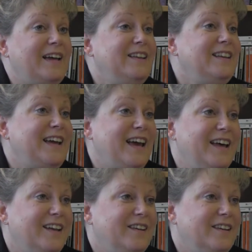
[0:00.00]
In the
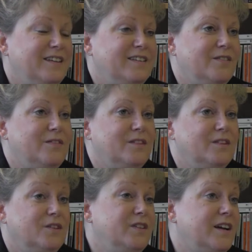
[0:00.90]
end,
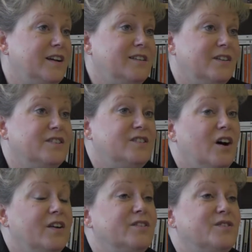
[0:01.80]
two decades later, his
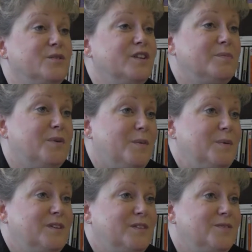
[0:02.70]
daughters sold that
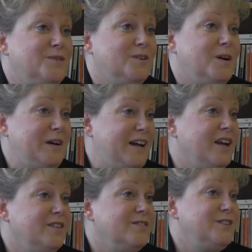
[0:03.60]
property for about
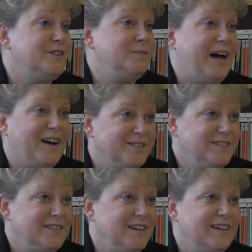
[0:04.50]

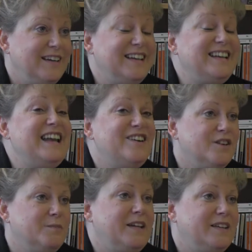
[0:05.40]
£150. It
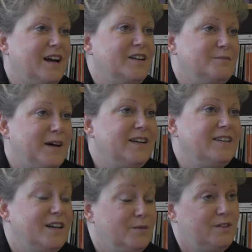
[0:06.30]
never made the kind of money
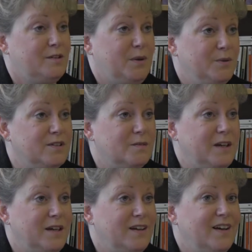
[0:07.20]
that it was supposed to
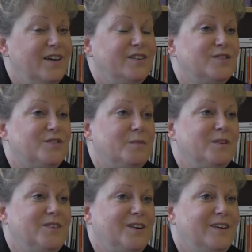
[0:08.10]
make. So from
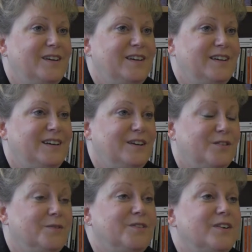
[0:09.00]
a very
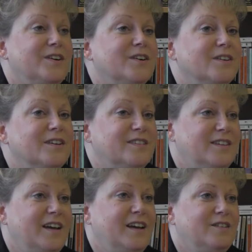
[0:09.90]
early
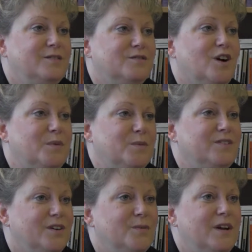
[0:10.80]
stage, Robert
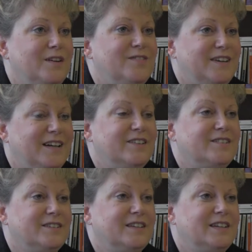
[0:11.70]
was already
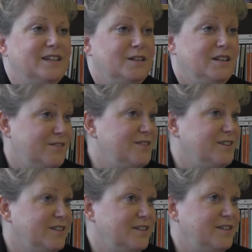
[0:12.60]
financially in
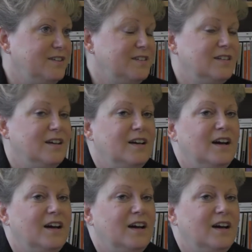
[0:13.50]
difficulties.